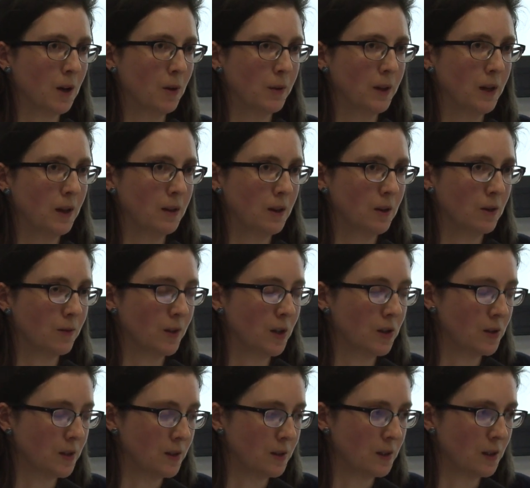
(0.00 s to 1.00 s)
how that
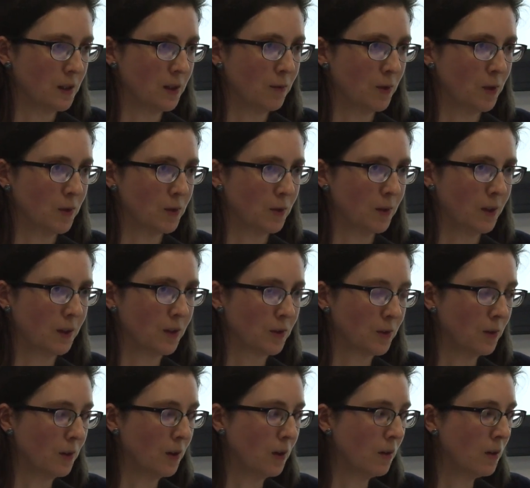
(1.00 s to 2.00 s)
intervention is delivered during the
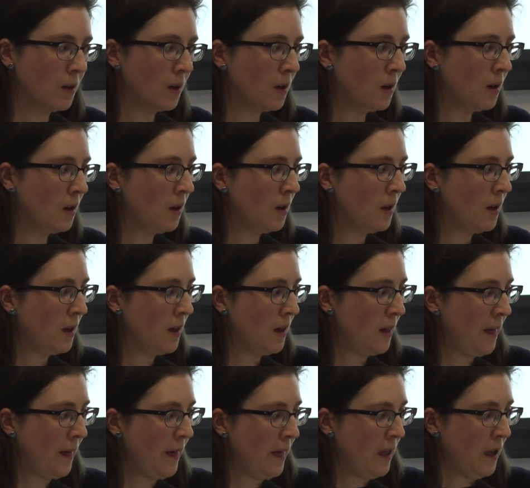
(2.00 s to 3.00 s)
trial.
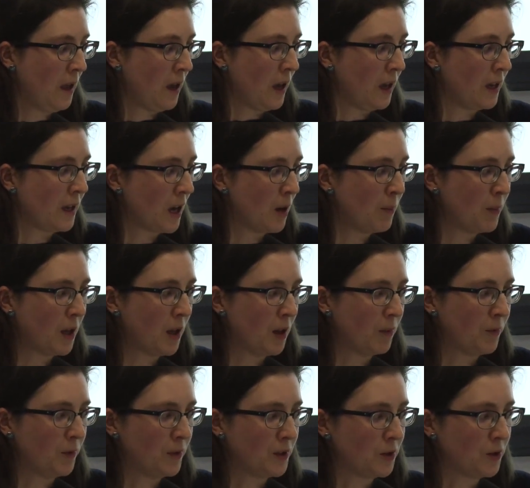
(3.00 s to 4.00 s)
It can be
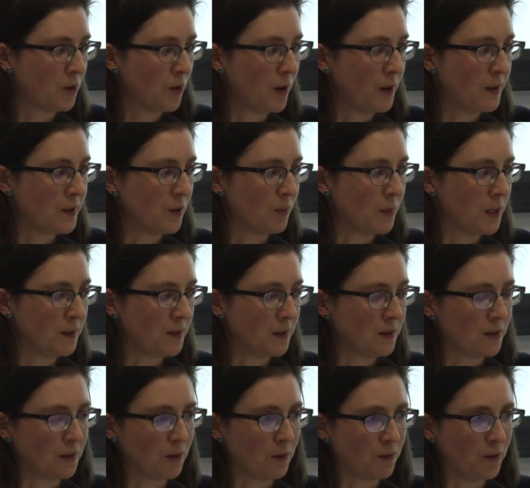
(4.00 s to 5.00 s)
helpful to draw on some
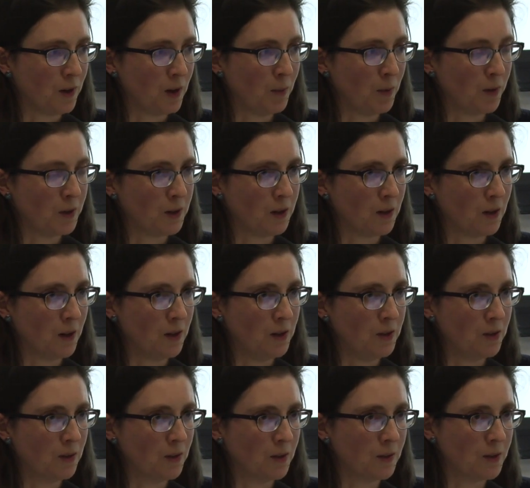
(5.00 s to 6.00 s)
existing framework to guide
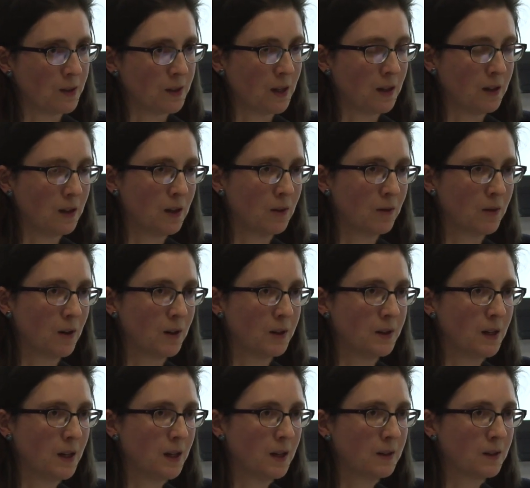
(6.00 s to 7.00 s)
your understanding of
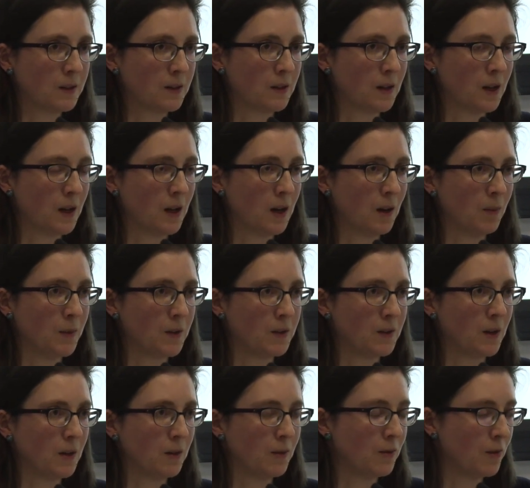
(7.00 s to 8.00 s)
context. There's a
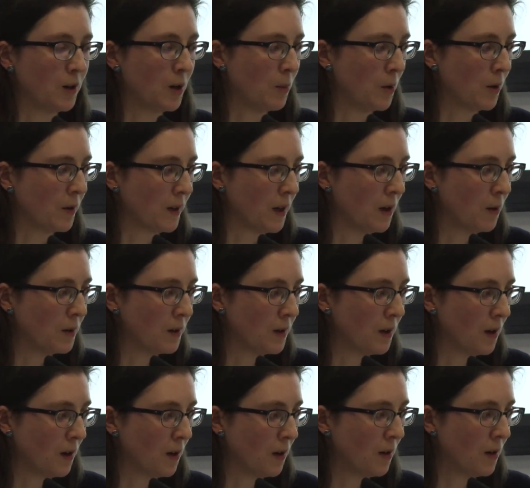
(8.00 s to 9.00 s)
lot of frameworks out
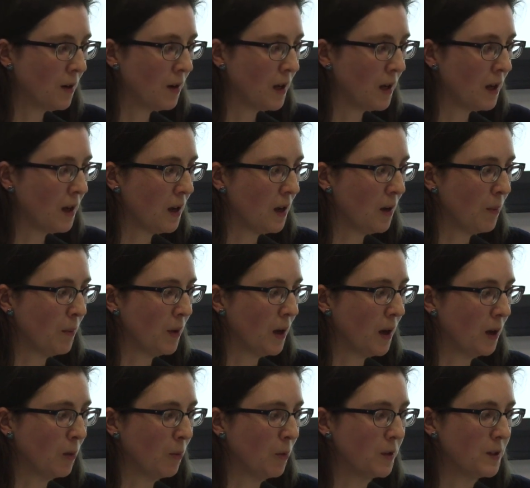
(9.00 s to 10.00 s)
there,
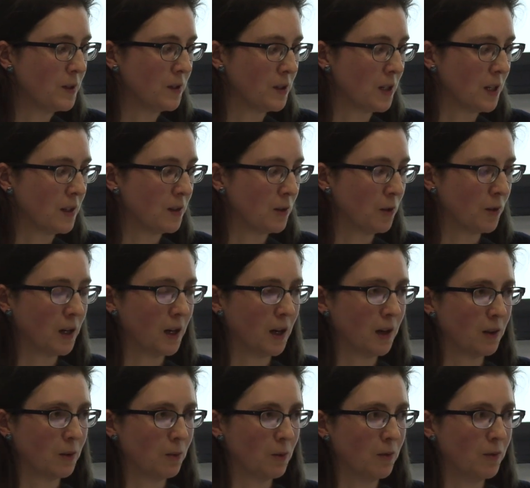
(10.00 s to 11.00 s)
and I would suggest looking
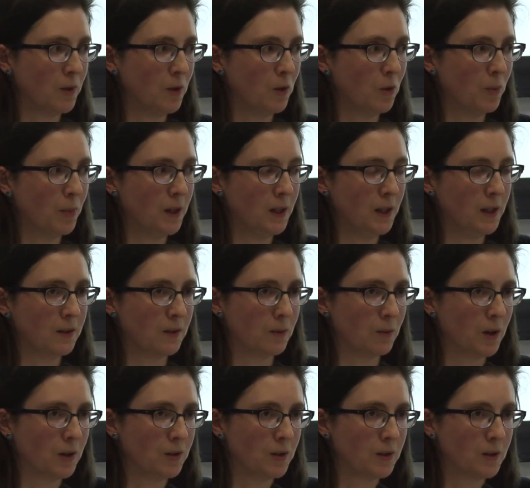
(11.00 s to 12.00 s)
at the review by Lisa
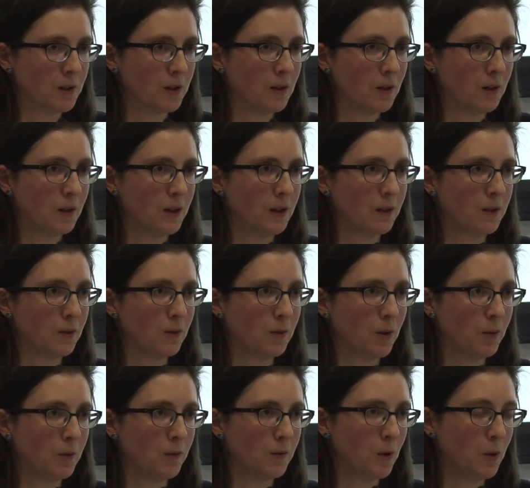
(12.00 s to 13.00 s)
Rogers and colleagues
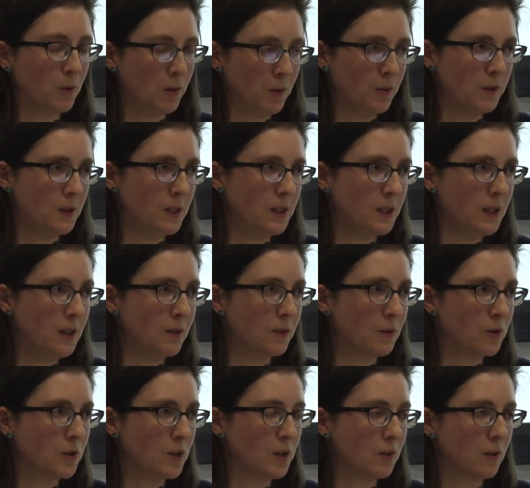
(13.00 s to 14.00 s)
from UCD.
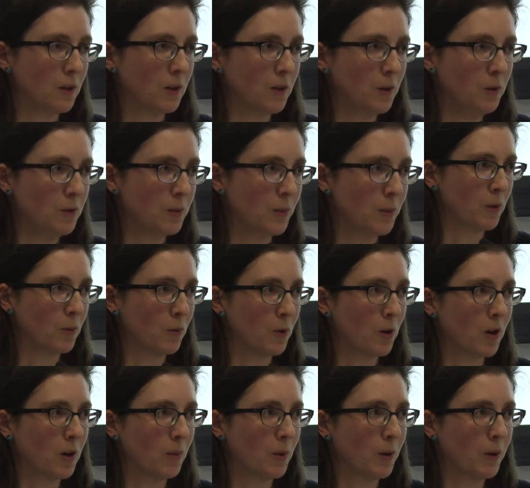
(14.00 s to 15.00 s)
So she's done a huge of
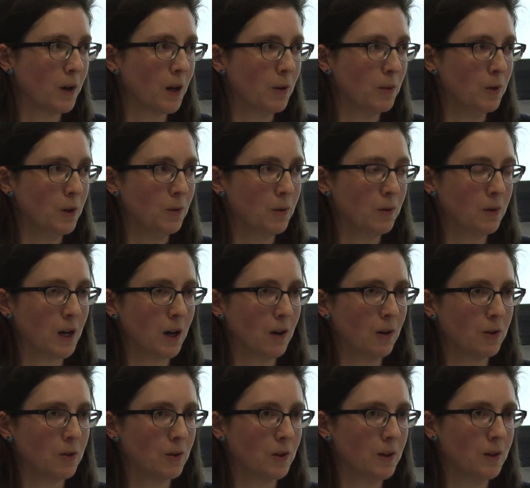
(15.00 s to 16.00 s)
work around how you
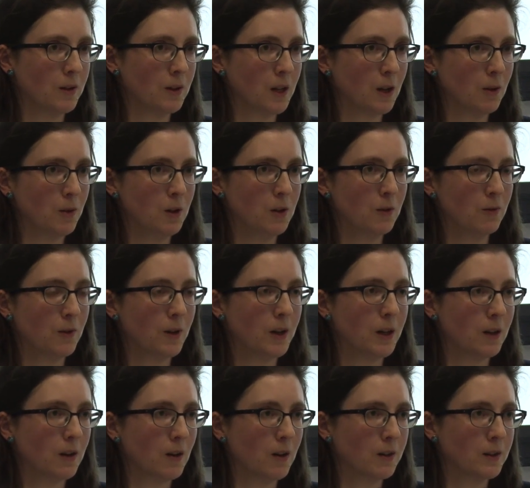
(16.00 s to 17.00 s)
characterise and how you
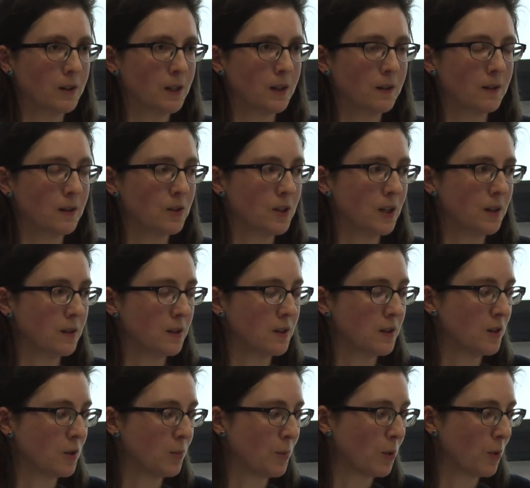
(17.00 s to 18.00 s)
define context, and she has a
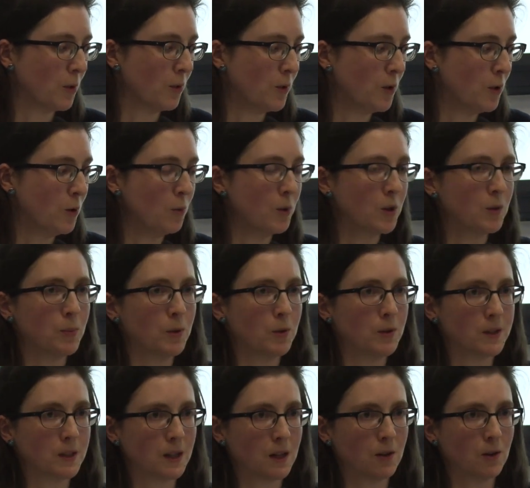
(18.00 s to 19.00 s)
systematic review which pulls
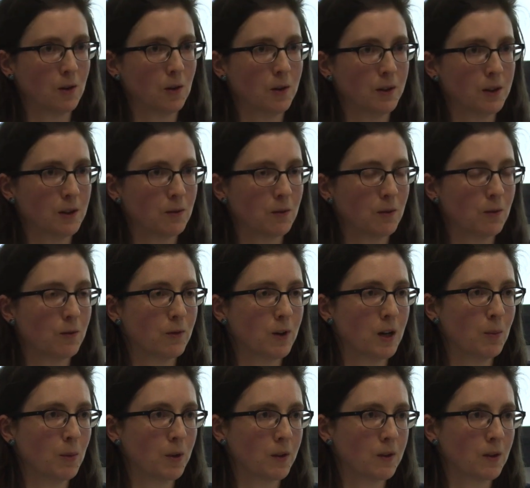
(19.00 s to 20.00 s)
together all the different
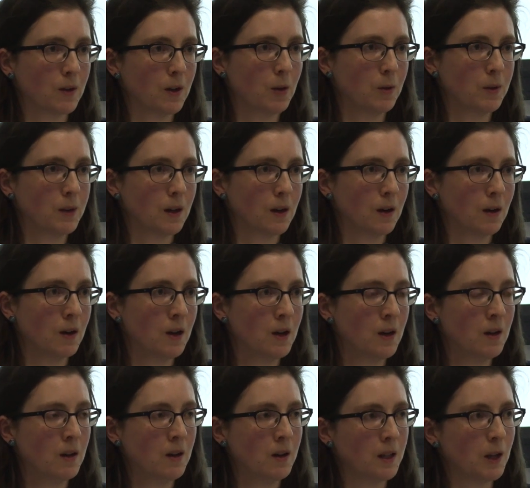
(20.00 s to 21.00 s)
frameworks that are out there.
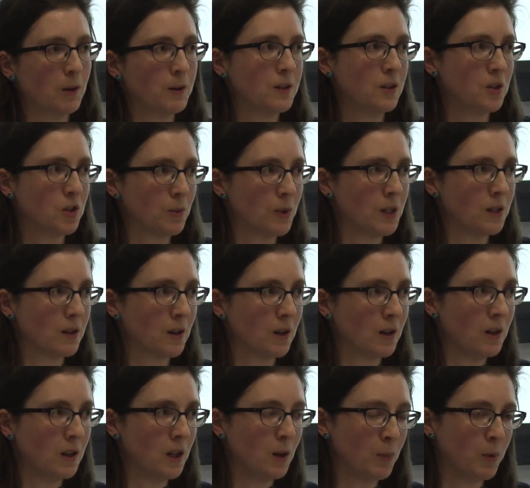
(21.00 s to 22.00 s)
Now, it's situated kind
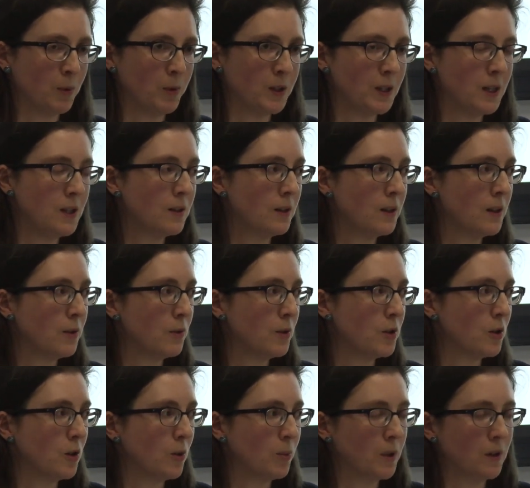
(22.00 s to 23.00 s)
of in the implementation
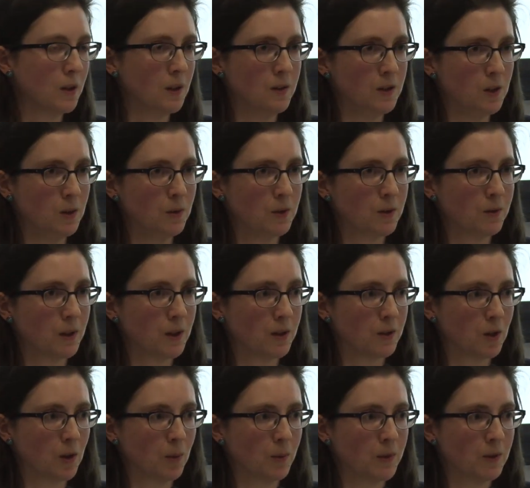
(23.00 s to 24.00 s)
literature, but it is useful in
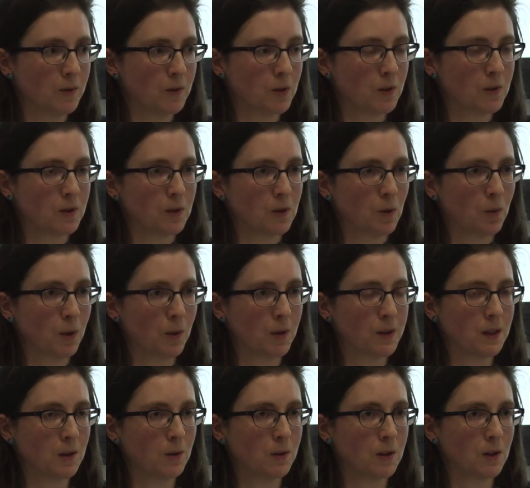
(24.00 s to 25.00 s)
terms of just knowing what's
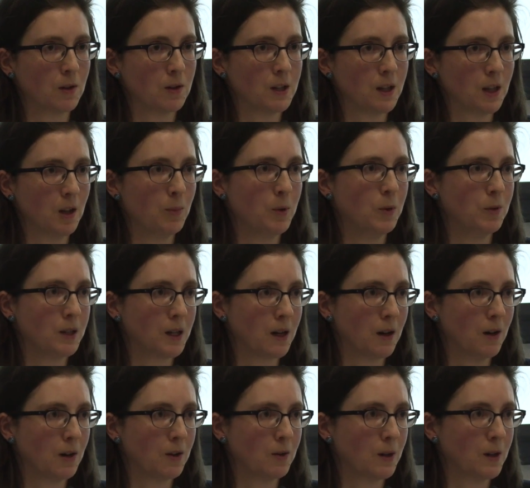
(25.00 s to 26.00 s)
out there to help you to
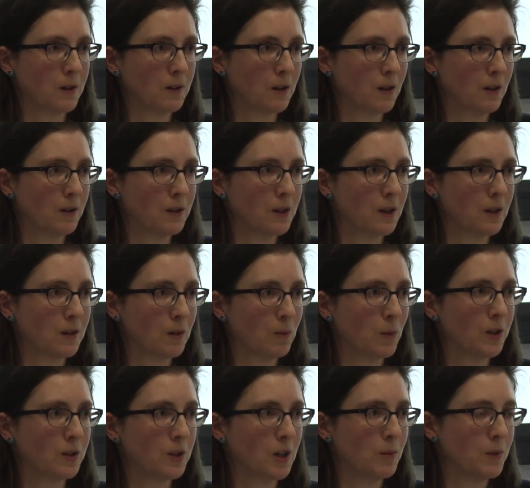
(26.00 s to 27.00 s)
characterise context and
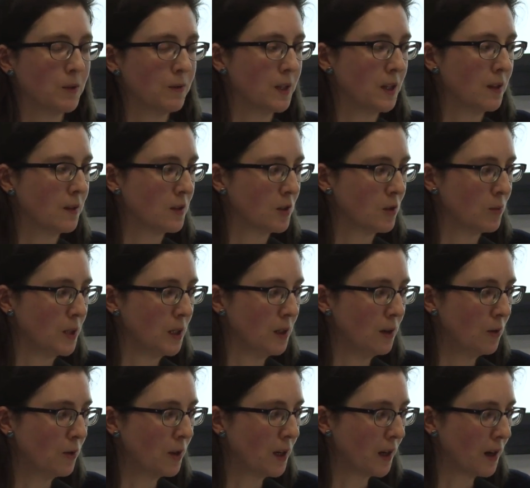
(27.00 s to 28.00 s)
what types of things to be
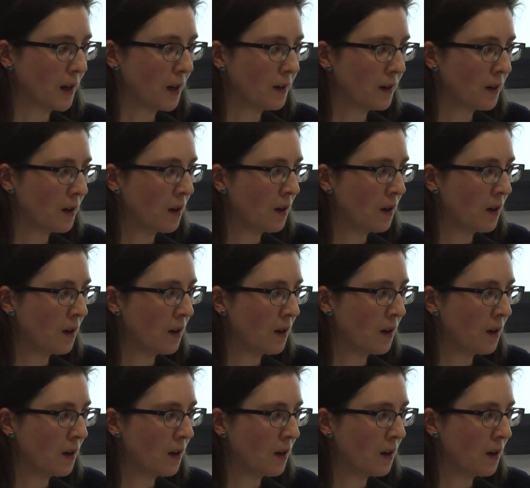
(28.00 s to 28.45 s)
looking at.